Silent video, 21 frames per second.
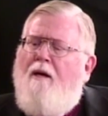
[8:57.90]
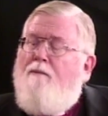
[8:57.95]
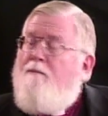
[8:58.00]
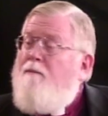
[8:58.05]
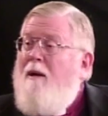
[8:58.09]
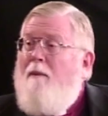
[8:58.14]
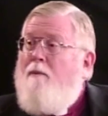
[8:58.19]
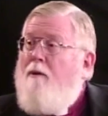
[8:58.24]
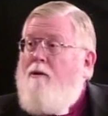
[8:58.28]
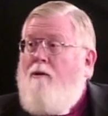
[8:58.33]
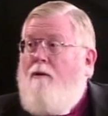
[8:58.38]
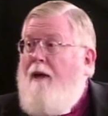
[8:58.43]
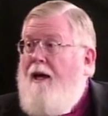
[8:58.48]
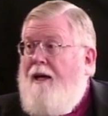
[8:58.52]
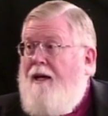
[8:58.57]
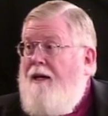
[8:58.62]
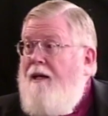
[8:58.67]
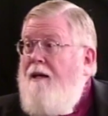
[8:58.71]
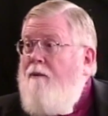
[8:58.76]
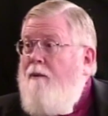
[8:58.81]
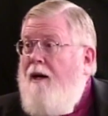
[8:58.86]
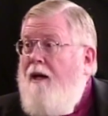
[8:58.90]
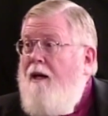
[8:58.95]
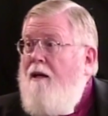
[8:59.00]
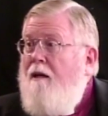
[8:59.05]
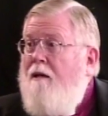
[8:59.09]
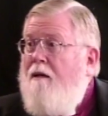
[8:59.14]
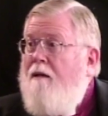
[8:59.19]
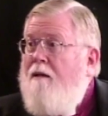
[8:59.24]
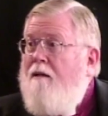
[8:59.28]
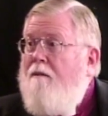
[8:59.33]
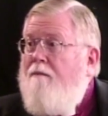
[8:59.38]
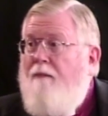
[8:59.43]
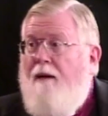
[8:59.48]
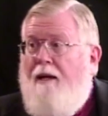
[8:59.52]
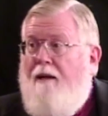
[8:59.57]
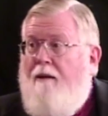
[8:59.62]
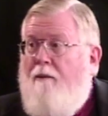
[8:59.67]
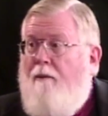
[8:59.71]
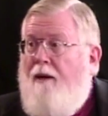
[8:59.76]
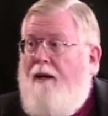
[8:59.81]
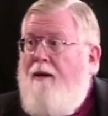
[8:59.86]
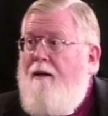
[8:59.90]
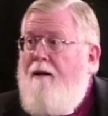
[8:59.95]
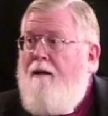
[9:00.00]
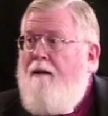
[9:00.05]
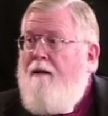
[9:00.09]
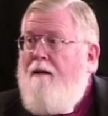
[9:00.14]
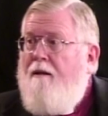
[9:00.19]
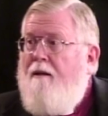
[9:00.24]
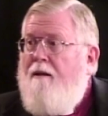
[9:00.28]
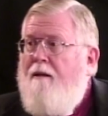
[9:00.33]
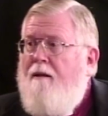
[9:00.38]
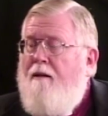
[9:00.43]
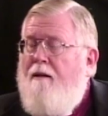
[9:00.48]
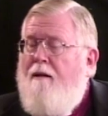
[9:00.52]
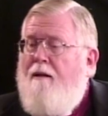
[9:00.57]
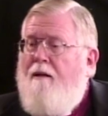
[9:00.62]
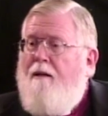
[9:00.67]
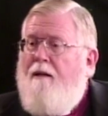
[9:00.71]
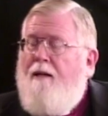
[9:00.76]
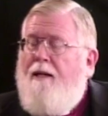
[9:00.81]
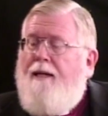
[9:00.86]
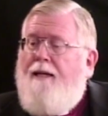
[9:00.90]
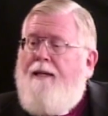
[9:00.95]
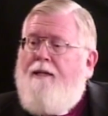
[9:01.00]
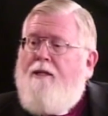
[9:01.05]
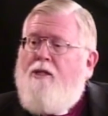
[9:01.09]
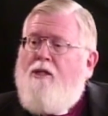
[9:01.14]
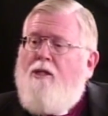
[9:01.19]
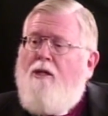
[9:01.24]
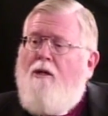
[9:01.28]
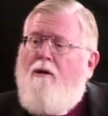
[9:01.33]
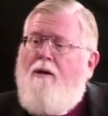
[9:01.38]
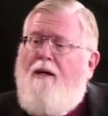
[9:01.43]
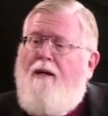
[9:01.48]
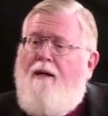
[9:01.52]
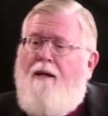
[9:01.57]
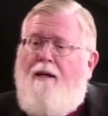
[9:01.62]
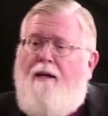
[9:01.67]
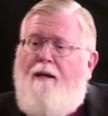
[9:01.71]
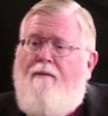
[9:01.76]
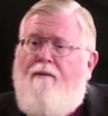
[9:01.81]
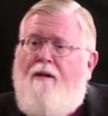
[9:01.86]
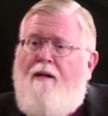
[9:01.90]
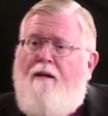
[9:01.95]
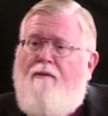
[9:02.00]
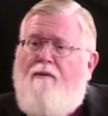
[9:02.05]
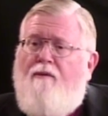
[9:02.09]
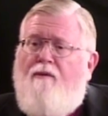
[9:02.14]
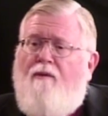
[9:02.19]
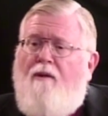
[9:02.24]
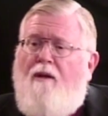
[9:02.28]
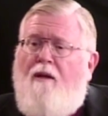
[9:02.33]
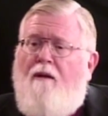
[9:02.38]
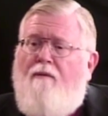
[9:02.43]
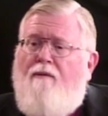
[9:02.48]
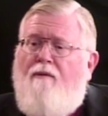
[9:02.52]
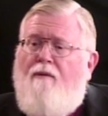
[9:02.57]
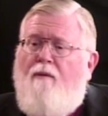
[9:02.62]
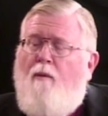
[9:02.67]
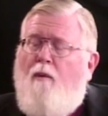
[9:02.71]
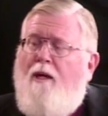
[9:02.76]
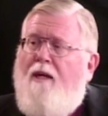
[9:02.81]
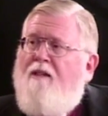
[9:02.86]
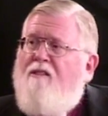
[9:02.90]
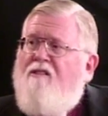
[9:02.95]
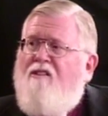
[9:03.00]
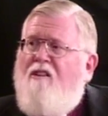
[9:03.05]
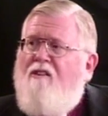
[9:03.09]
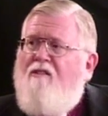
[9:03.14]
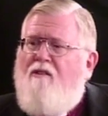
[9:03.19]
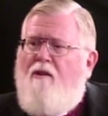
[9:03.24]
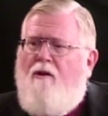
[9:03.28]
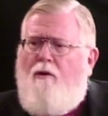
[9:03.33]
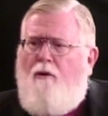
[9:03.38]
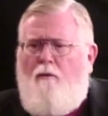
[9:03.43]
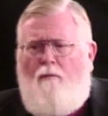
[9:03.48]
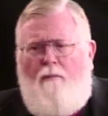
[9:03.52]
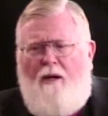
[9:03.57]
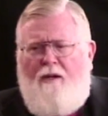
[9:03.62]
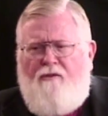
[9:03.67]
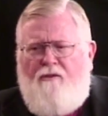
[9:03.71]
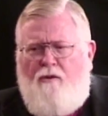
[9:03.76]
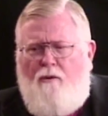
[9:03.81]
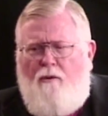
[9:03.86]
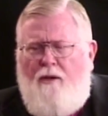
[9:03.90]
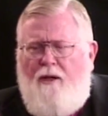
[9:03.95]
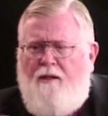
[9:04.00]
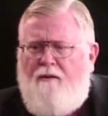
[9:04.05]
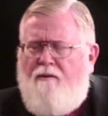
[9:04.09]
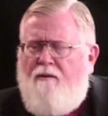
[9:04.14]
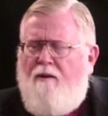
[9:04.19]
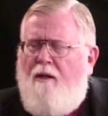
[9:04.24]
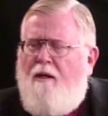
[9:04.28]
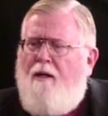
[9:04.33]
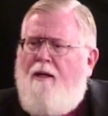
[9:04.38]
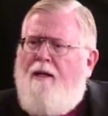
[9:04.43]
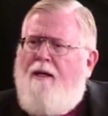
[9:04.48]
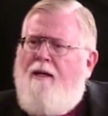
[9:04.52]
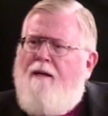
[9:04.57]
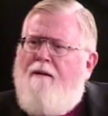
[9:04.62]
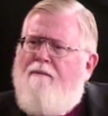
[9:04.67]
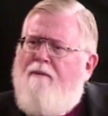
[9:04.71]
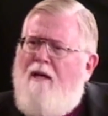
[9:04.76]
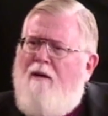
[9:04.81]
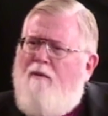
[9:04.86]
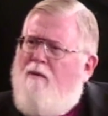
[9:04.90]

People do that anyway, by the way. So even if we insisted you must do this, they